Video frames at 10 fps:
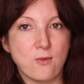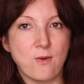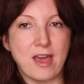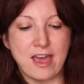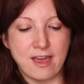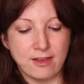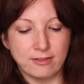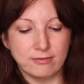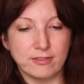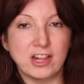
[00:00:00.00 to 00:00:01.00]
where
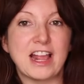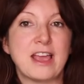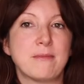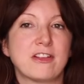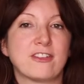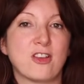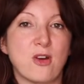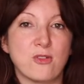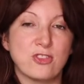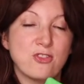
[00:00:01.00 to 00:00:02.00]
shape
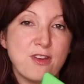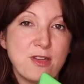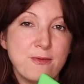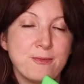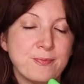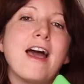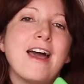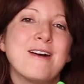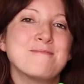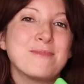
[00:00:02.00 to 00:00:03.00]
goes through,
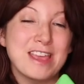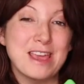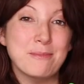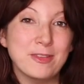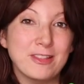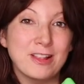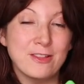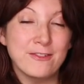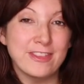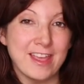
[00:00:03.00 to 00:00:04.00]
uh, but he absolutely
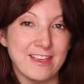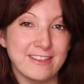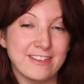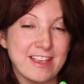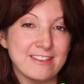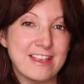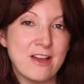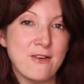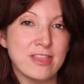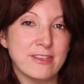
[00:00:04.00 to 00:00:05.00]
loves this. He's
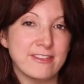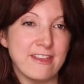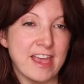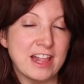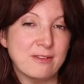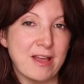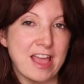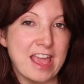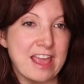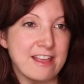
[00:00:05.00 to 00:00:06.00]
now at the stage
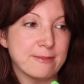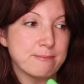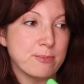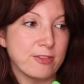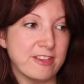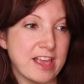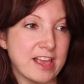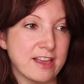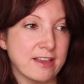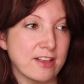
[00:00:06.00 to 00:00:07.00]
where he's
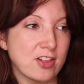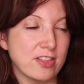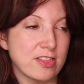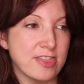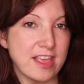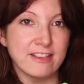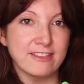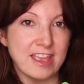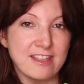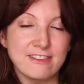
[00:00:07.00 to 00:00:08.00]
putting
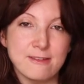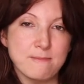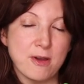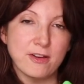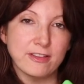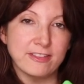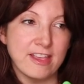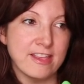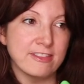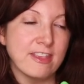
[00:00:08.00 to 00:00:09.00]
things into
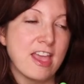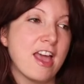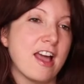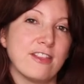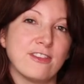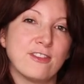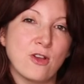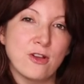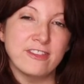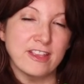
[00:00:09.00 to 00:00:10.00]
boxes and
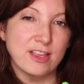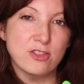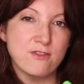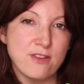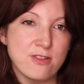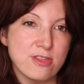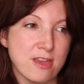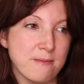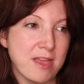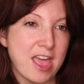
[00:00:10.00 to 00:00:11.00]
sorting through
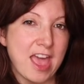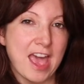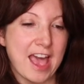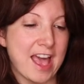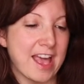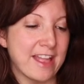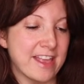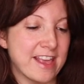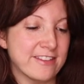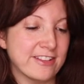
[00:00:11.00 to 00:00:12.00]
them,
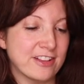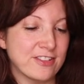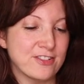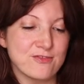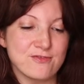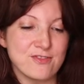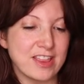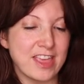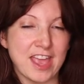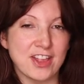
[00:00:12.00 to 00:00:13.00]
and he's just
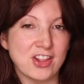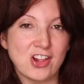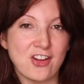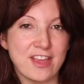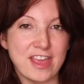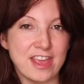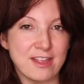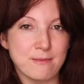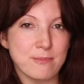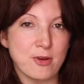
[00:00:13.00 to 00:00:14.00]
really
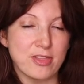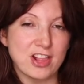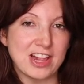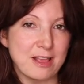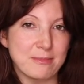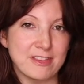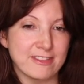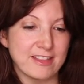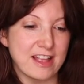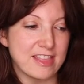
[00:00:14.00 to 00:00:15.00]
enjoying putting shapes
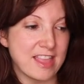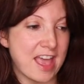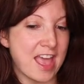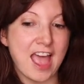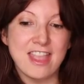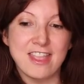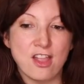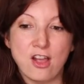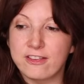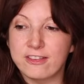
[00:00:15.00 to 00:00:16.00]
inside there, and
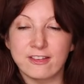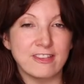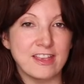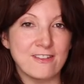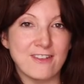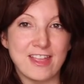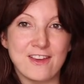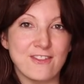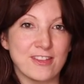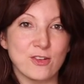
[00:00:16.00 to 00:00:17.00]
then also seeing if
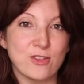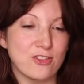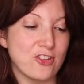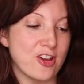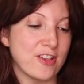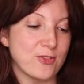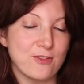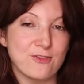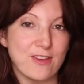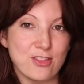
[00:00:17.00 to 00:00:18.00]
any of his other toys
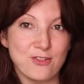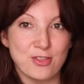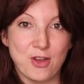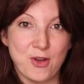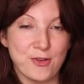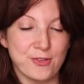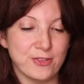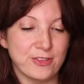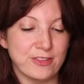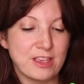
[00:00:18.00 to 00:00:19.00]
will fit through the
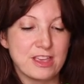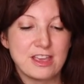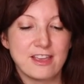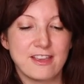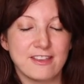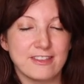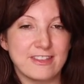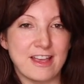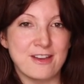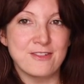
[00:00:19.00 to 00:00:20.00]
holes.
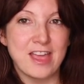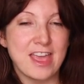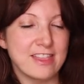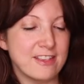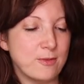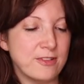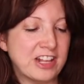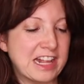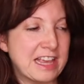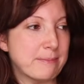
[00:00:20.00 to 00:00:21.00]
So this was
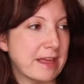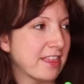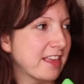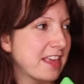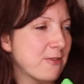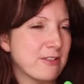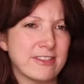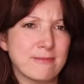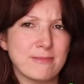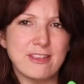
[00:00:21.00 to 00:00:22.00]
cheap, I think it
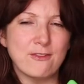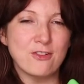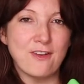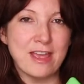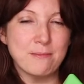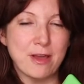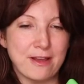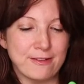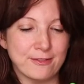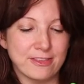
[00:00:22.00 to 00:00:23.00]
was seven or eight
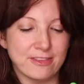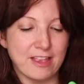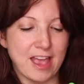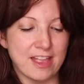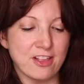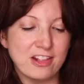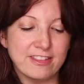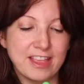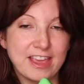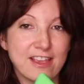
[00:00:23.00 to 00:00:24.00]
pounds, and I
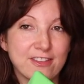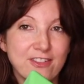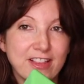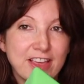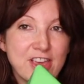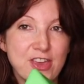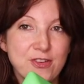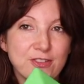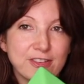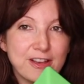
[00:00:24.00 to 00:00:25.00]
just think it's a really
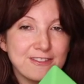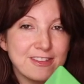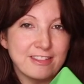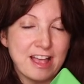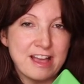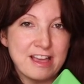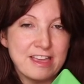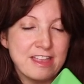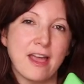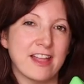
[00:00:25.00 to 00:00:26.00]
cute sort of
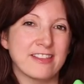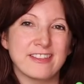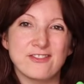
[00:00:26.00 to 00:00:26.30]
design and